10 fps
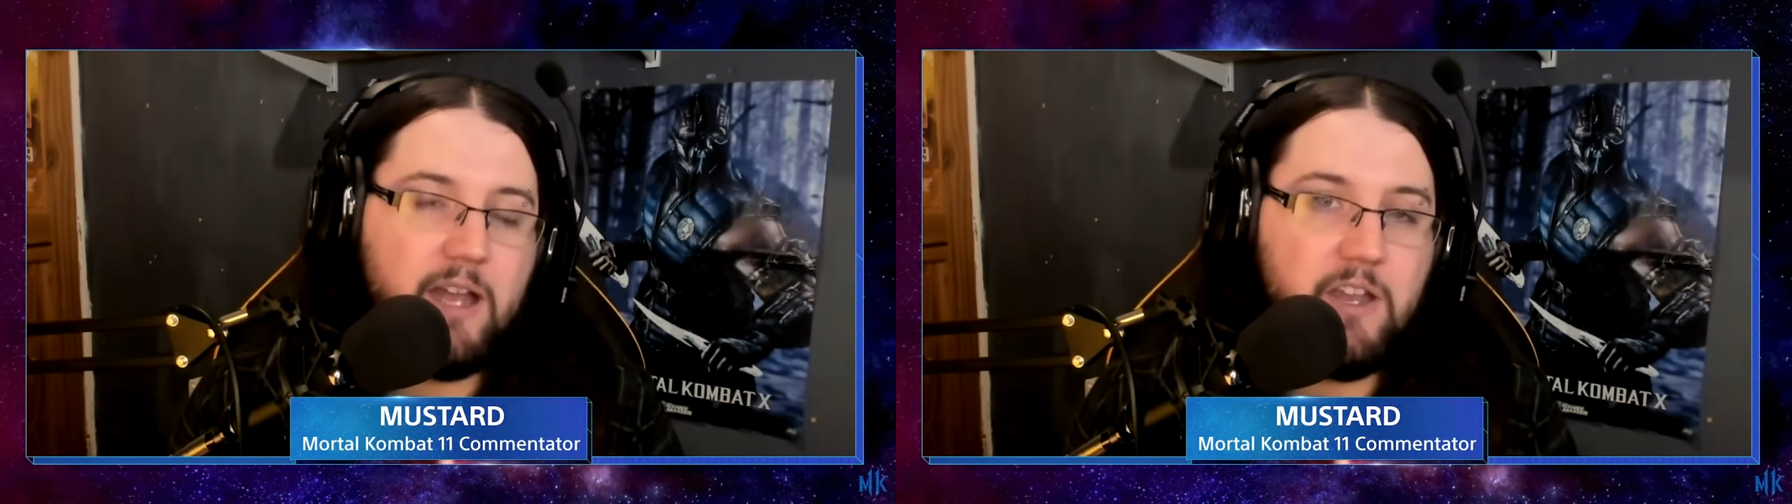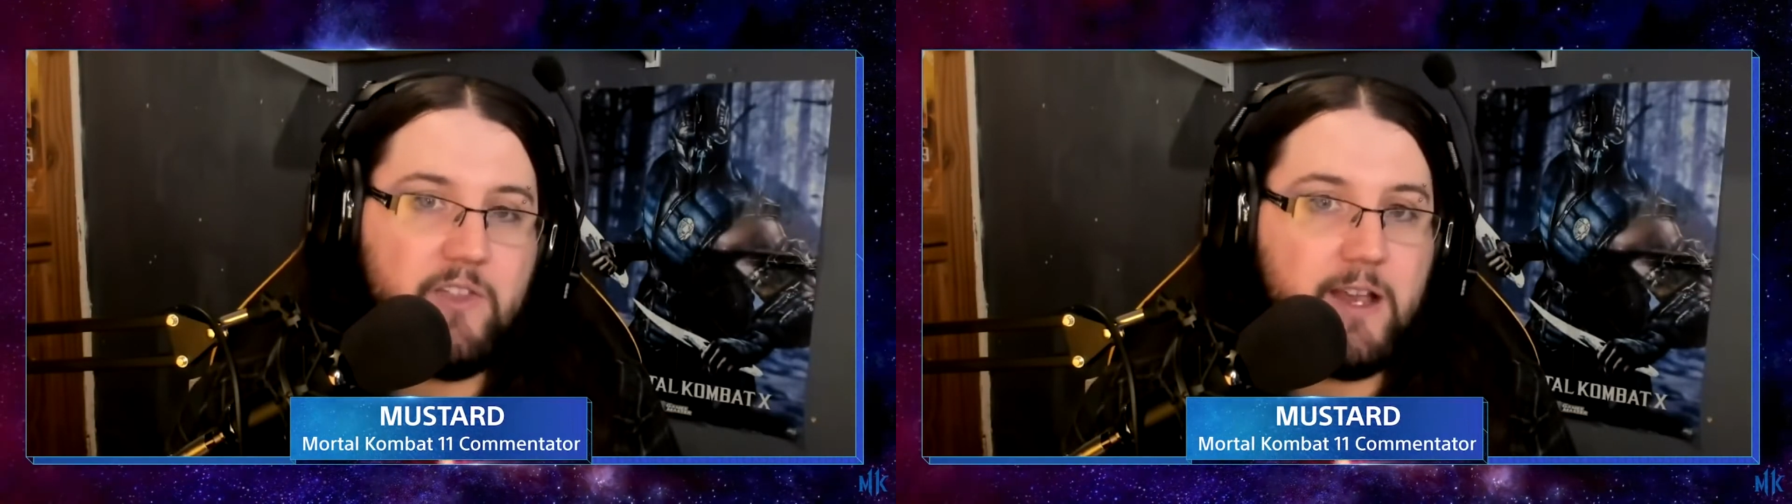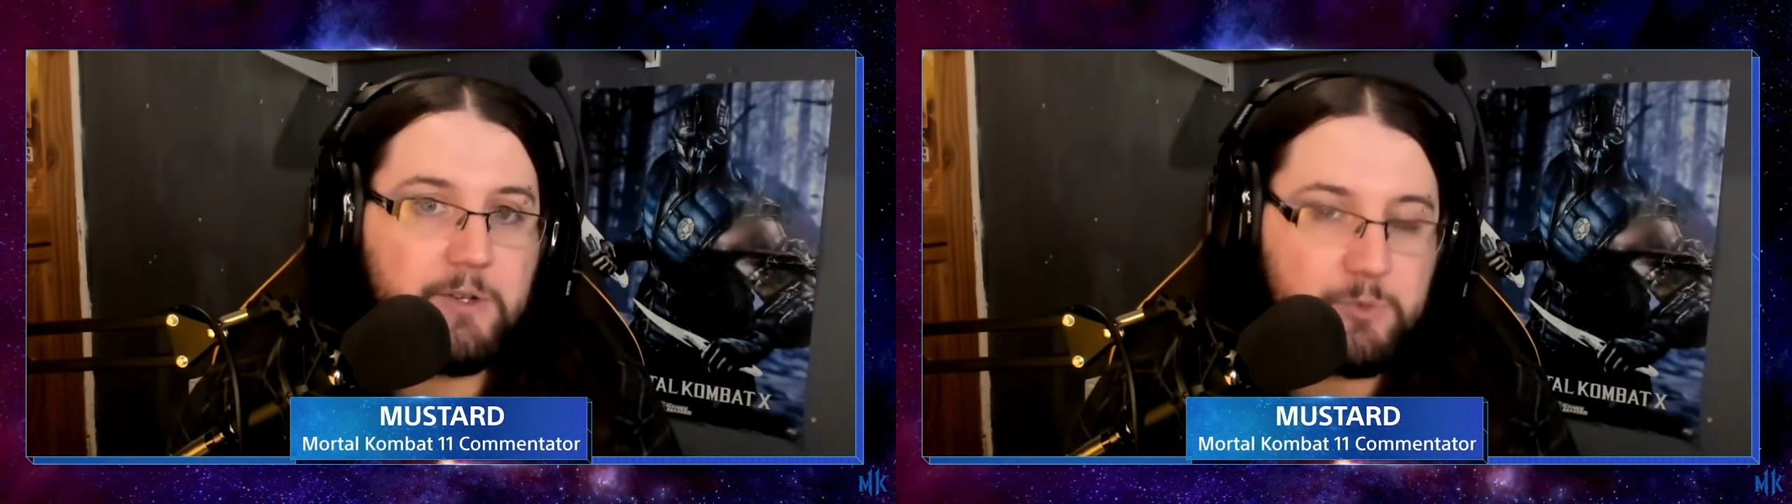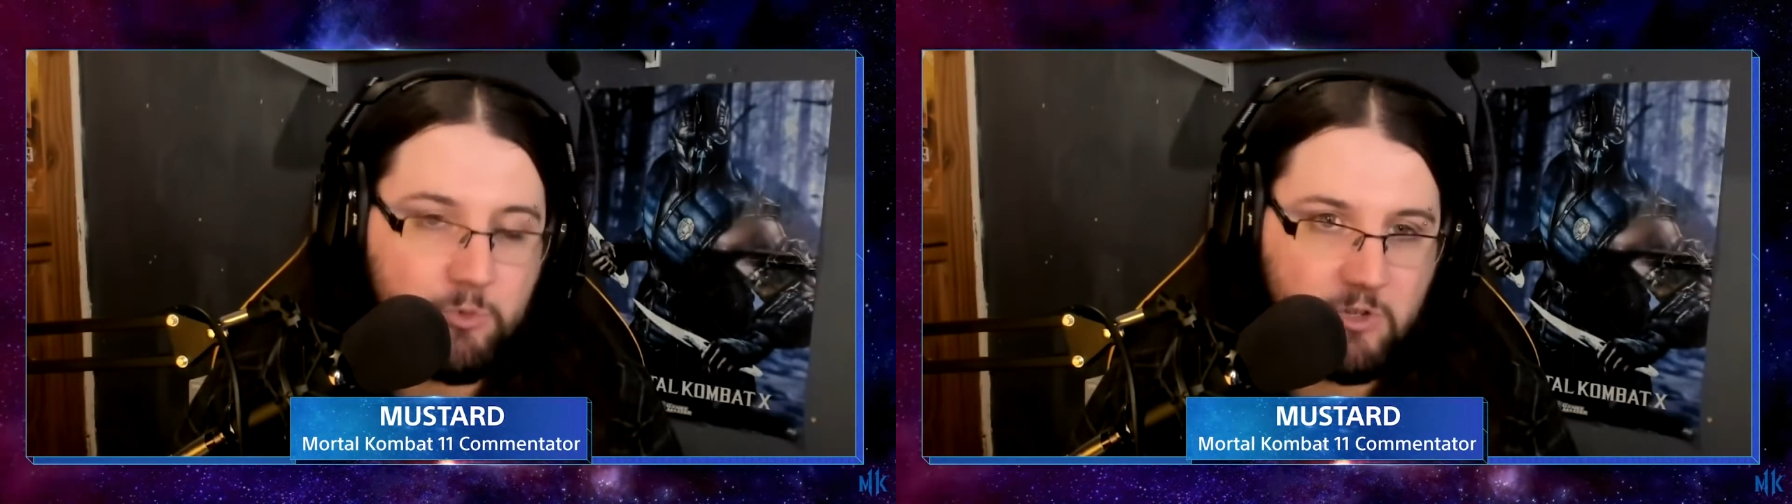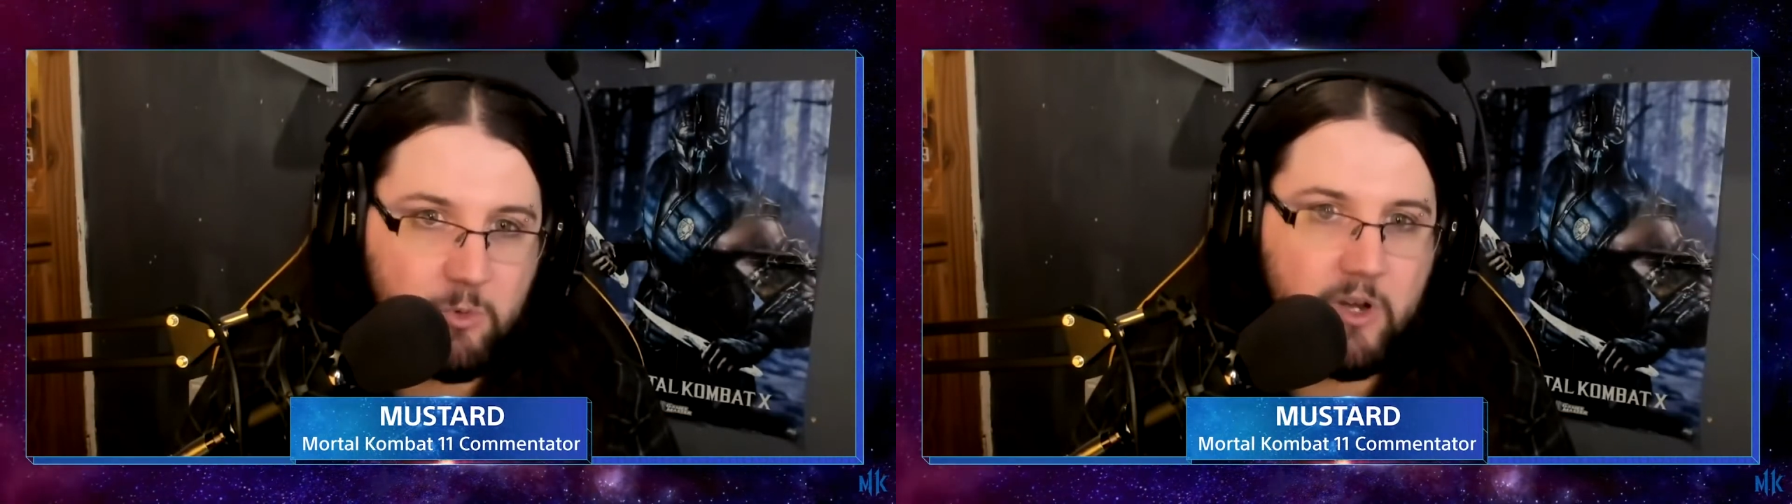Anything else
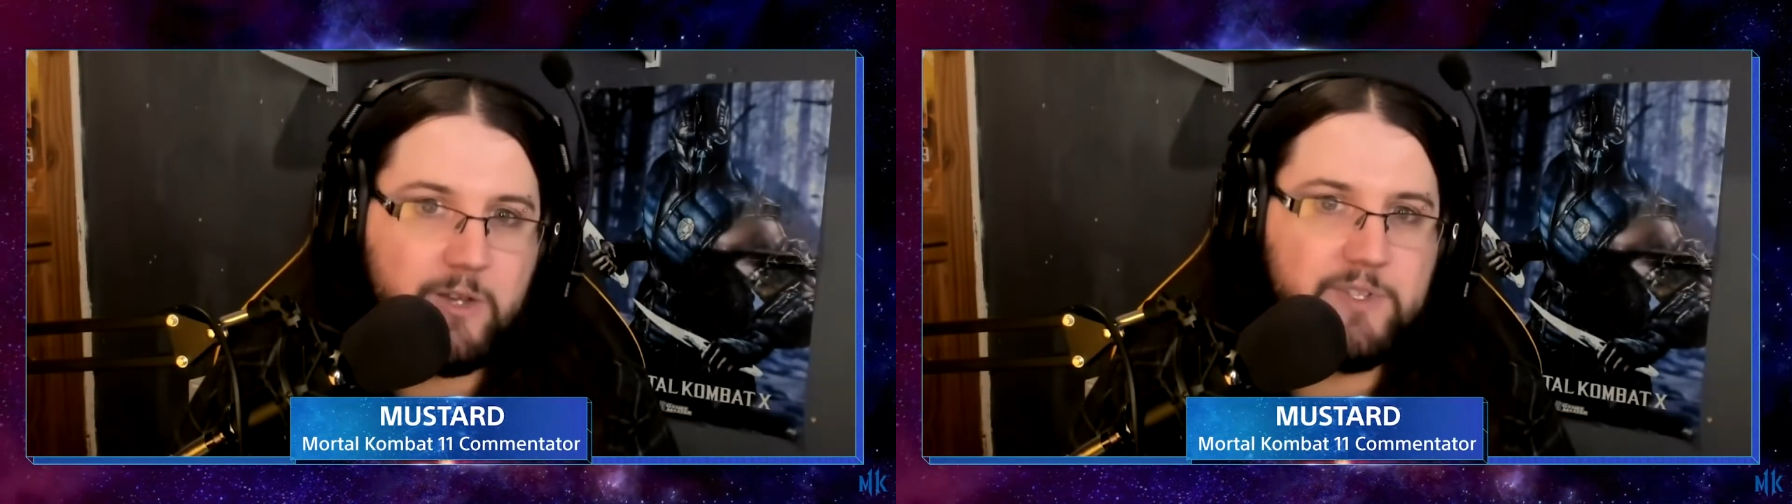will require you